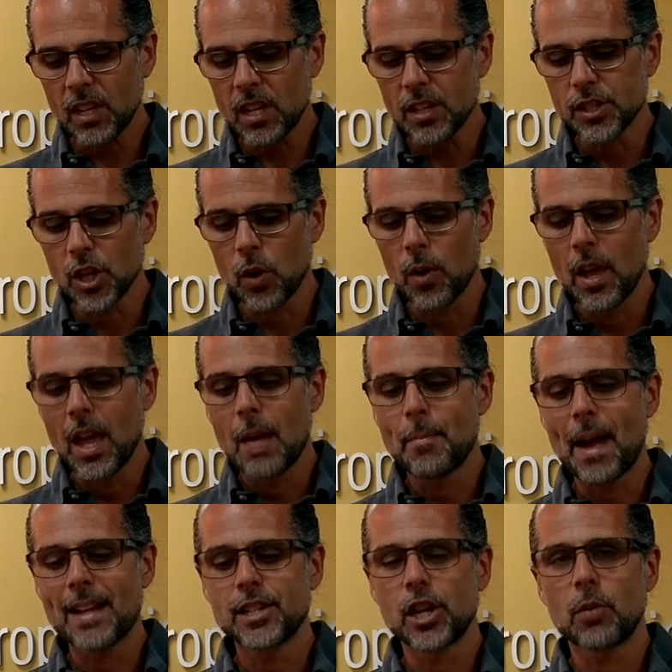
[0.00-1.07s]
So
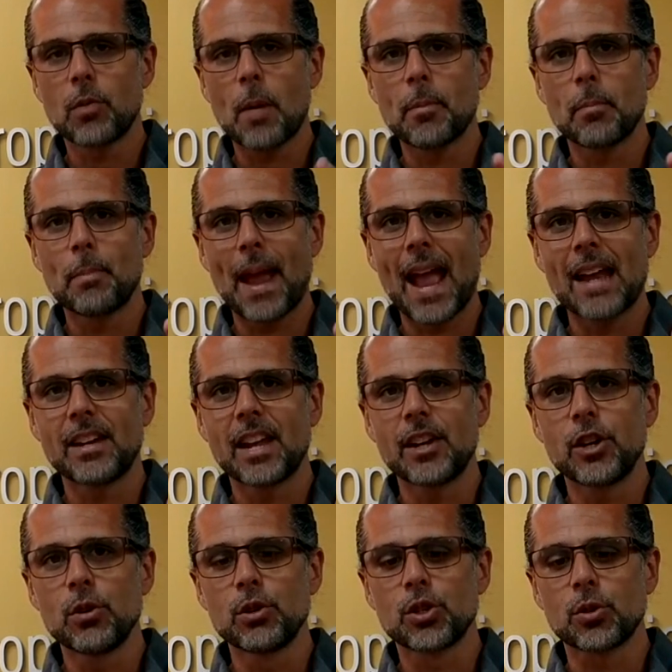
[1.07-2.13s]
imagine a rubber band at
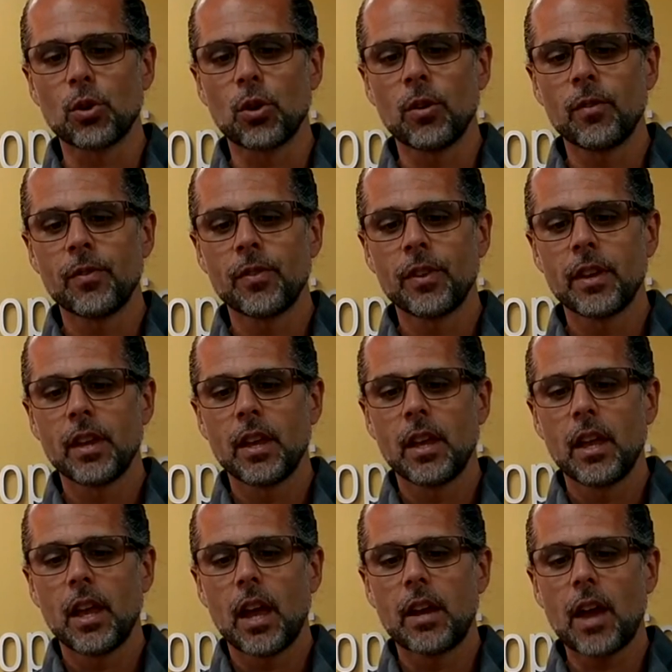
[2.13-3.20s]
neutral,
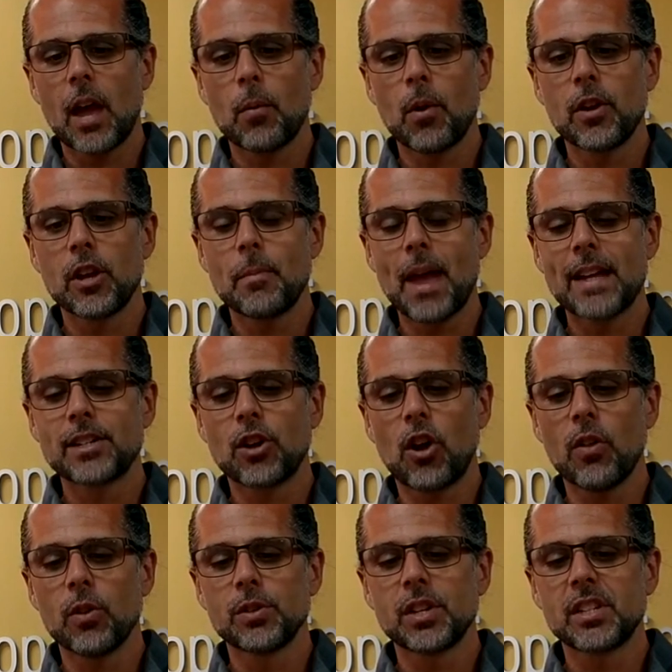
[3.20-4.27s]
and now I want you to imagine
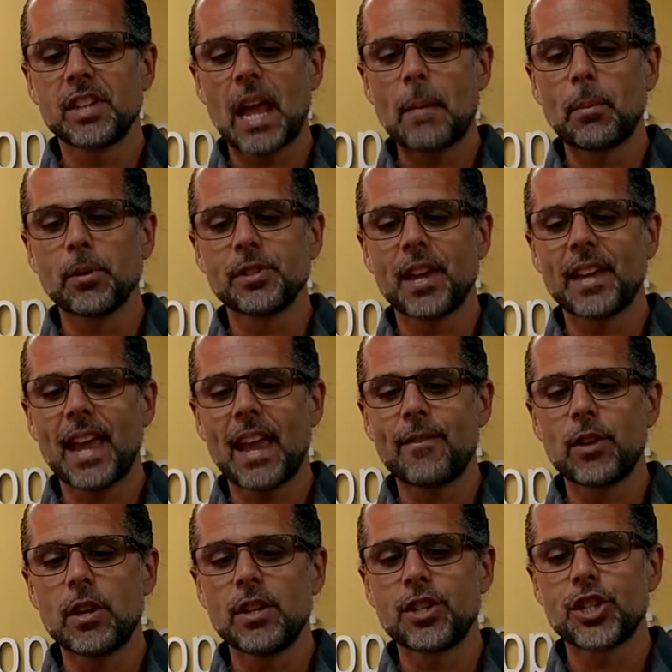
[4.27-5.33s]
all those examples I gave
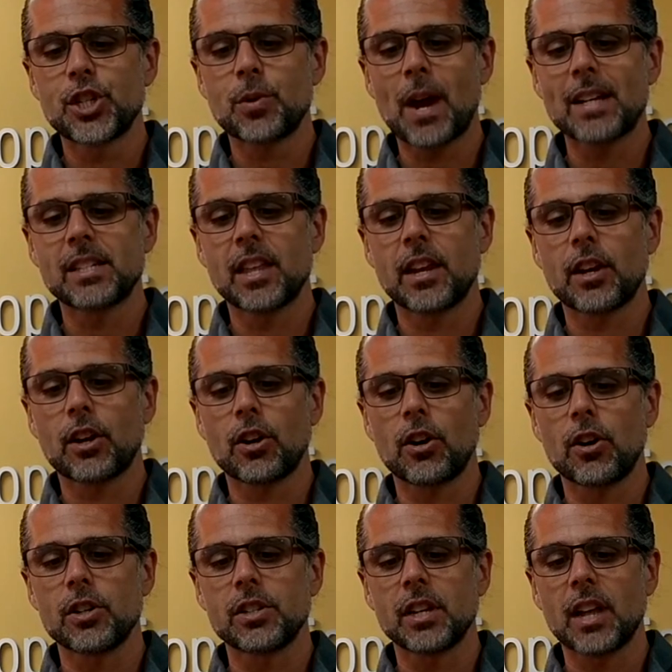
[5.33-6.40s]
you, each stress that
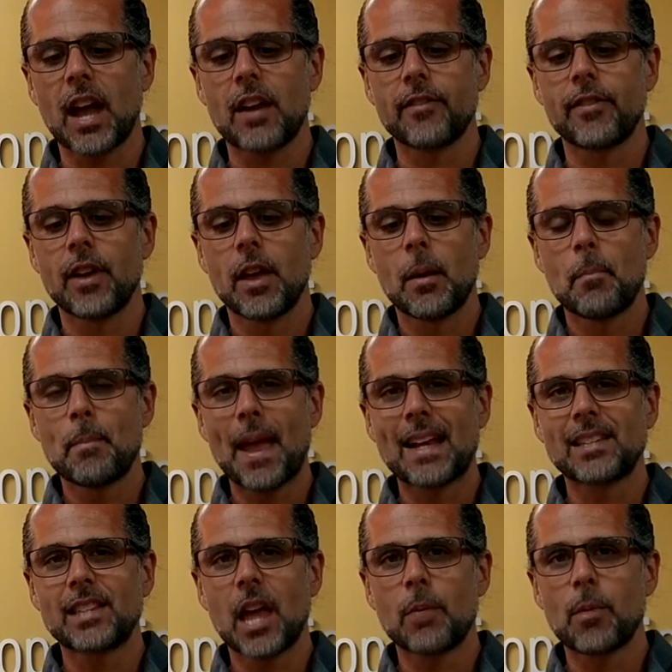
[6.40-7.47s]
occurs, it kind of
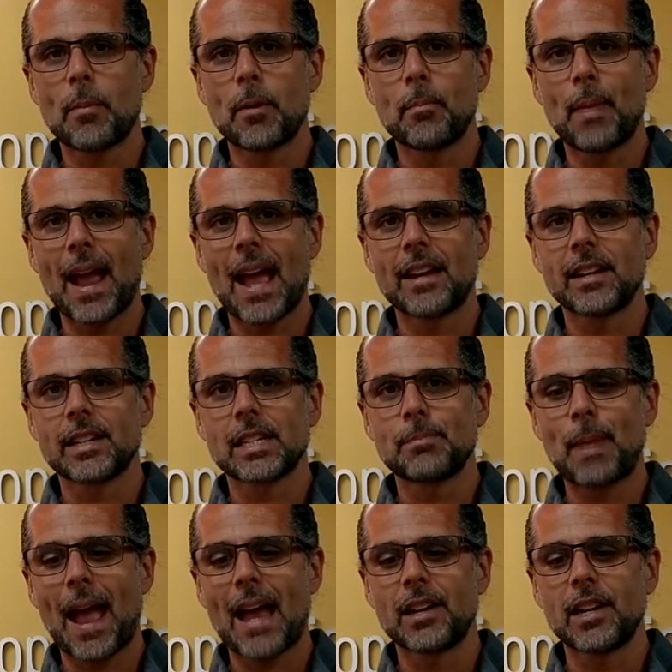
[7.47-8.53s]
makes that rubber band
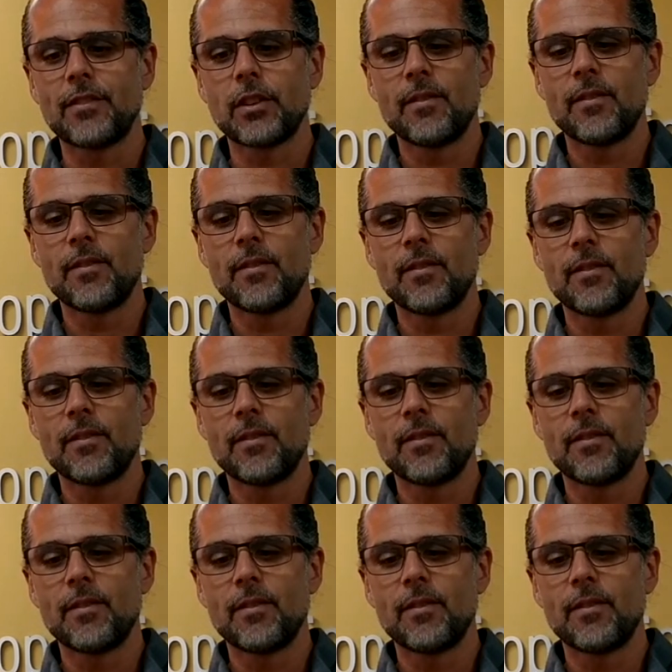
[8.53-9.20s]
expand even more.